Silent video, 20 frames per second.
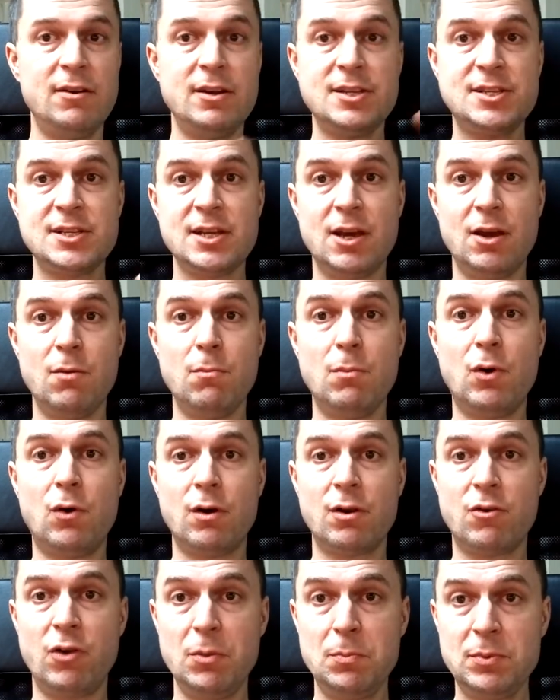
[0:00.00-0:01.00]
There is a
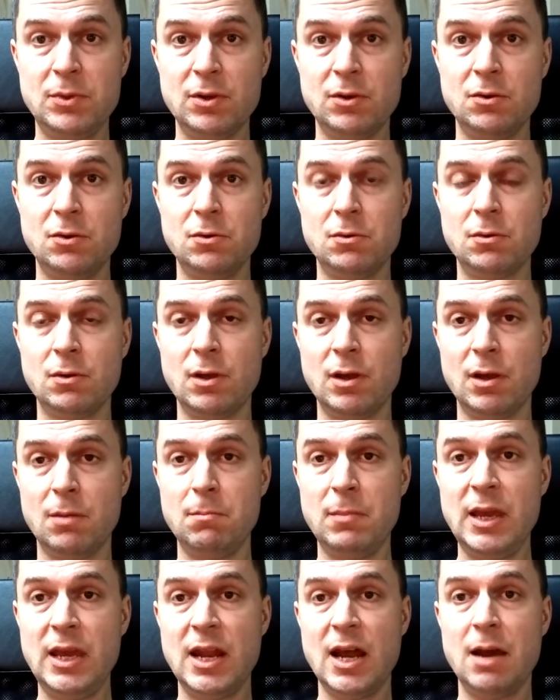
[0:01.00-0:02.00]
more crypto
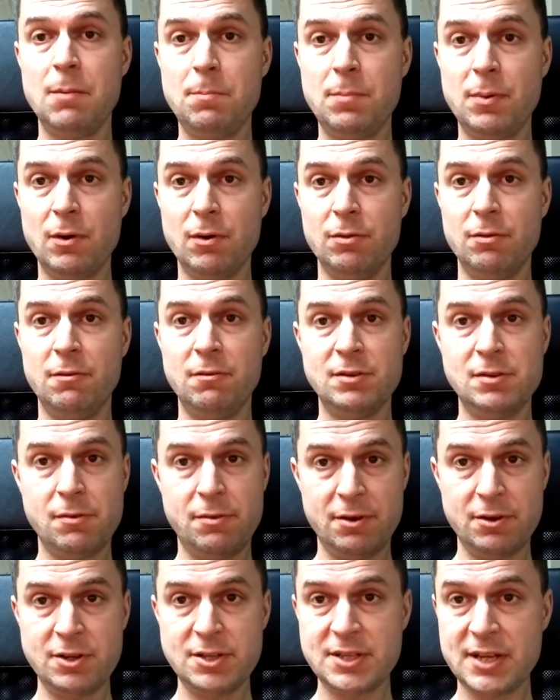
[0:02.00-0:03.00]
meetup
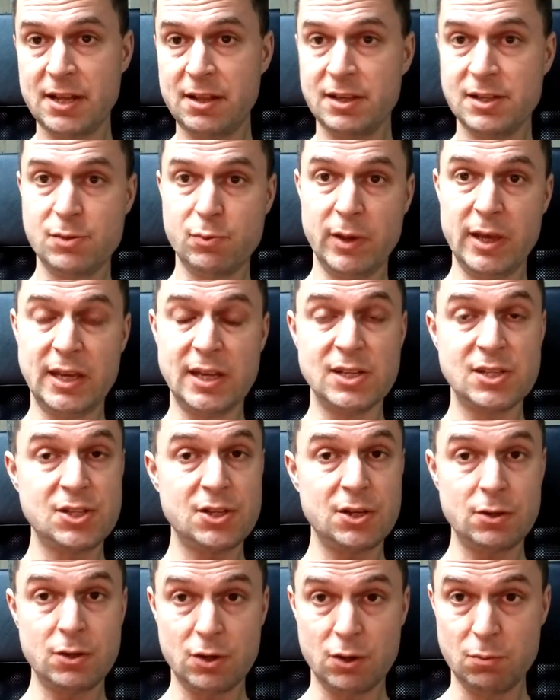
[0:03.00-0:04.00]
on Thursday this week
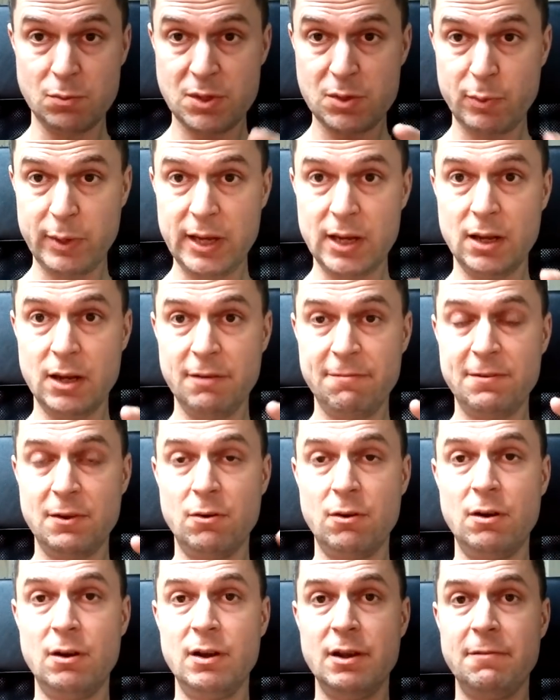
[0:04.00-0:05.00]
in Stockholm, Sweden,
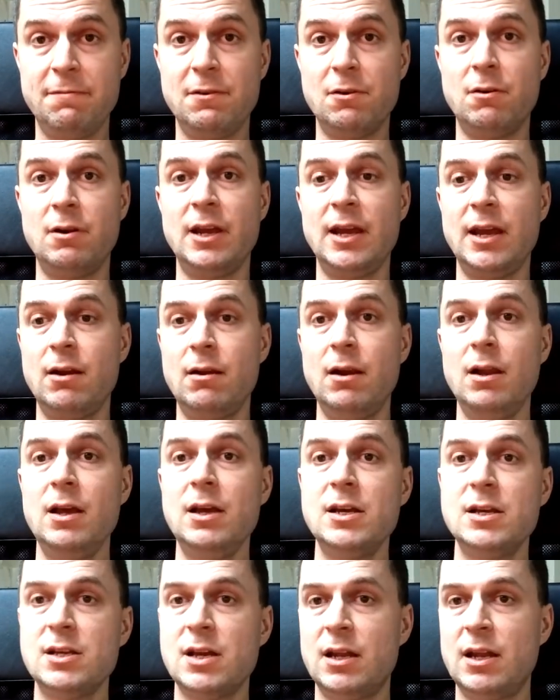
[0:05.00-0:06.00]
if you're
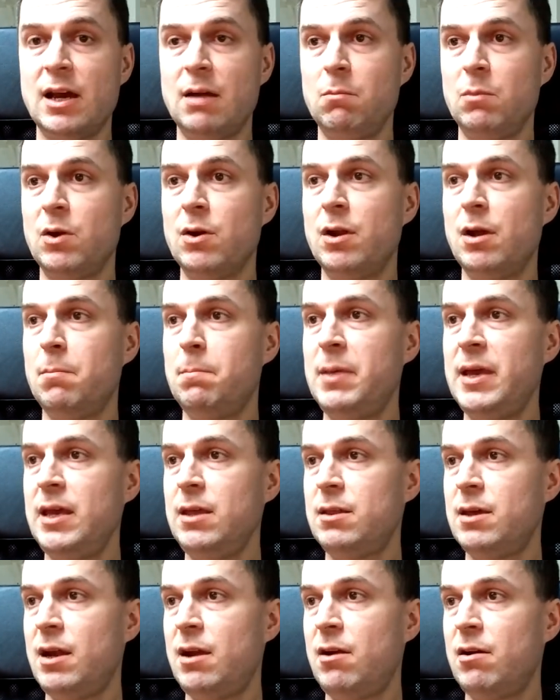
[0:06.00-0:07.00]
here. And I'm going to
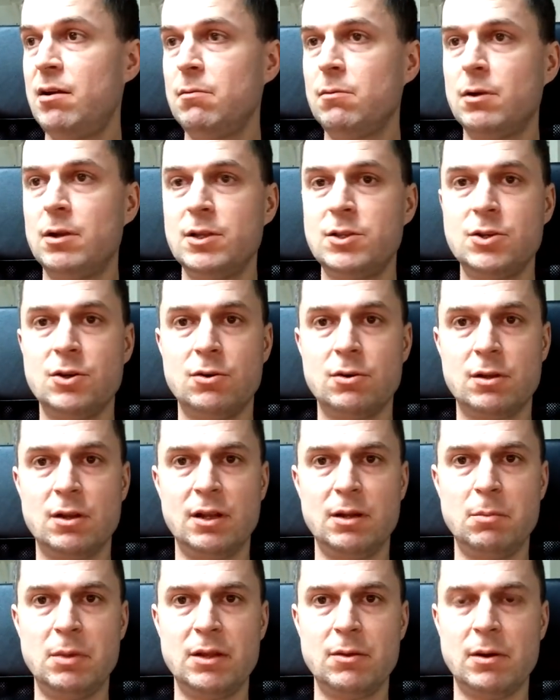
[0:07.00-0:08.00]
be there. I'm going to
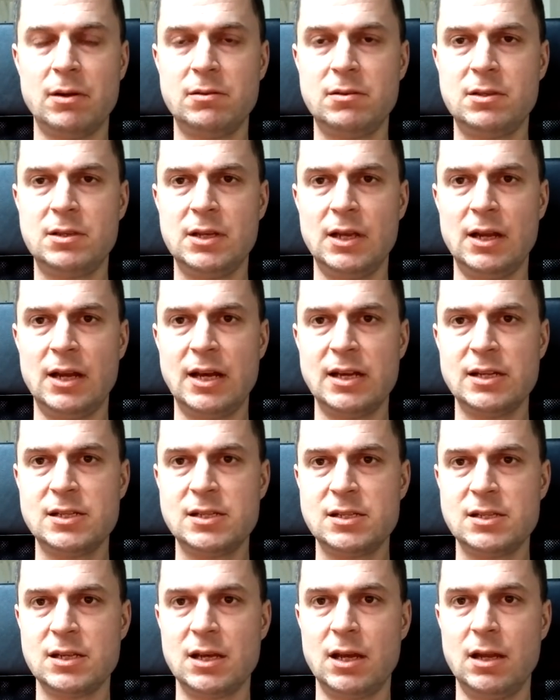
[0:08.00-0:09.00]
talk a little bit about
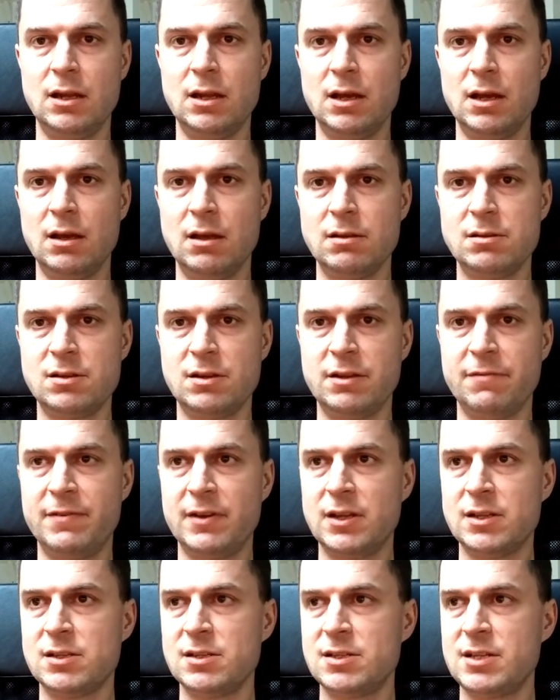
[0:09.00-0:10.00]
TLS and
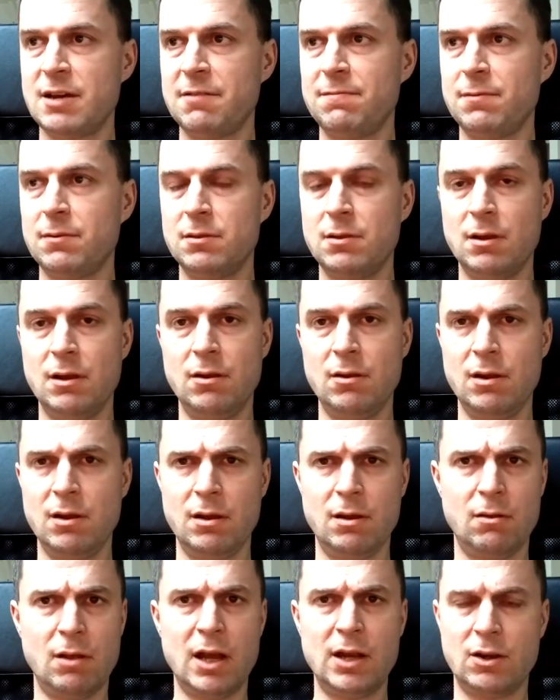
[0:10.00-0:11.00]
certificates and stuff
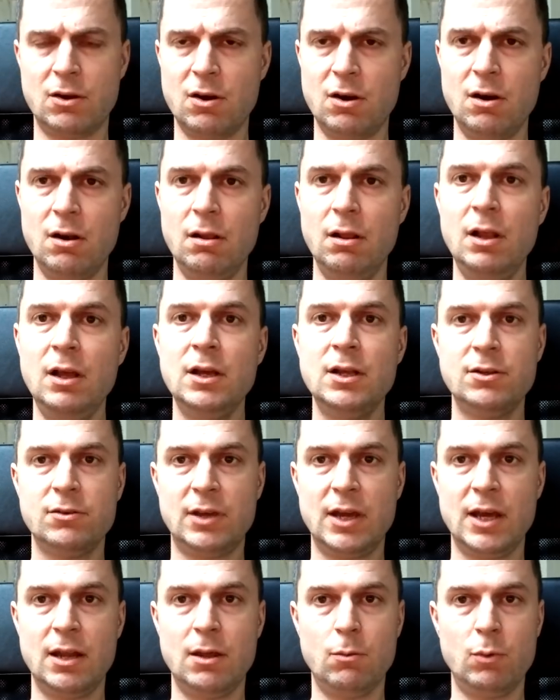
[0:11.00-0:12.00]
and curl
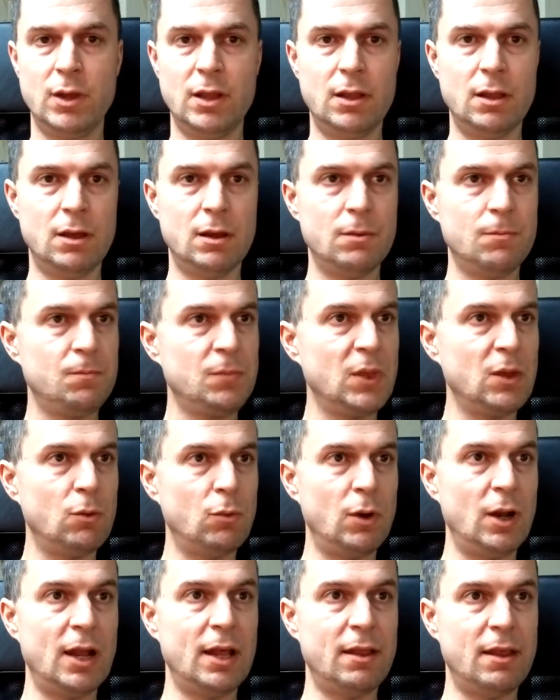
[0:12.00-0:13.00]
together with
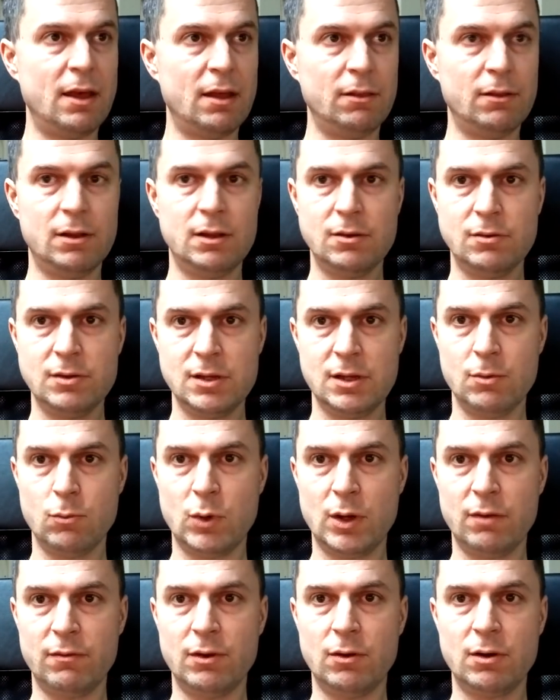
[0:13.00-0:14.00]
Olle, then,
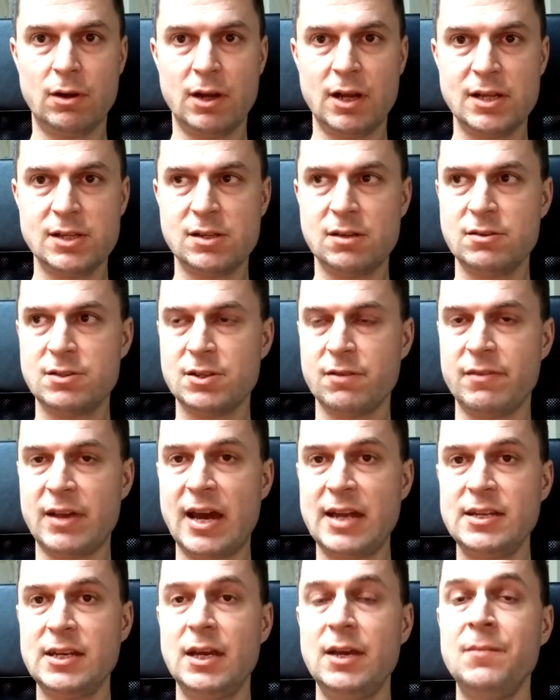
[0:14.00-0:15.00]
one of the organizers
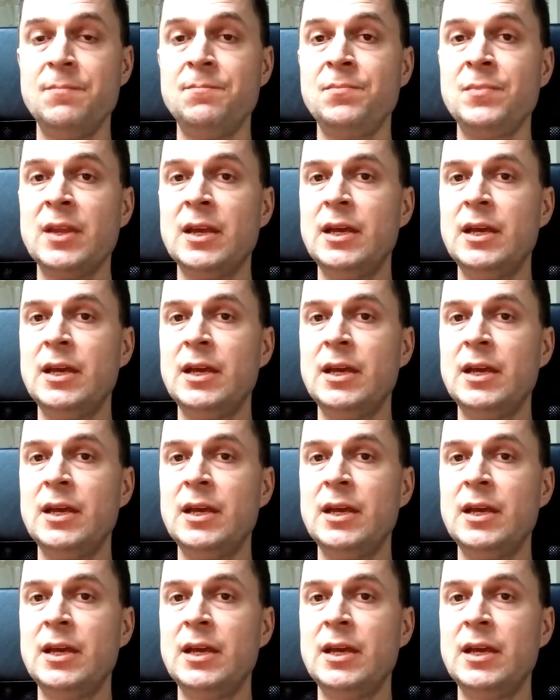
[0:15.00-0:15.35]
of that.